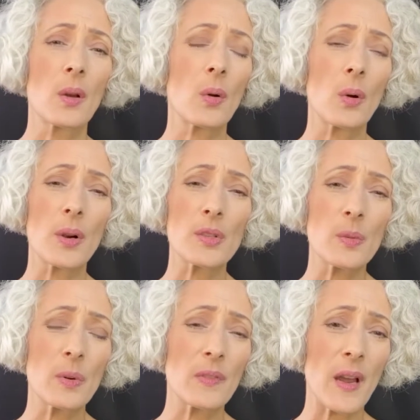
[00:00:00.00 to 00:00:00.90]
or to
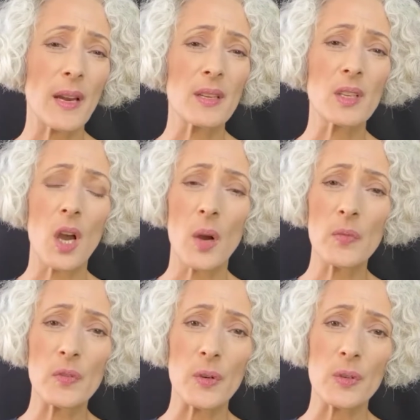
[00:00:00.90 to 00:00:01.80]
provide
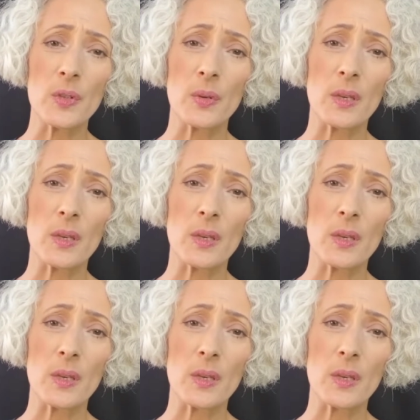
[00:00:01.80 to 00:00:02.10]
comfort to a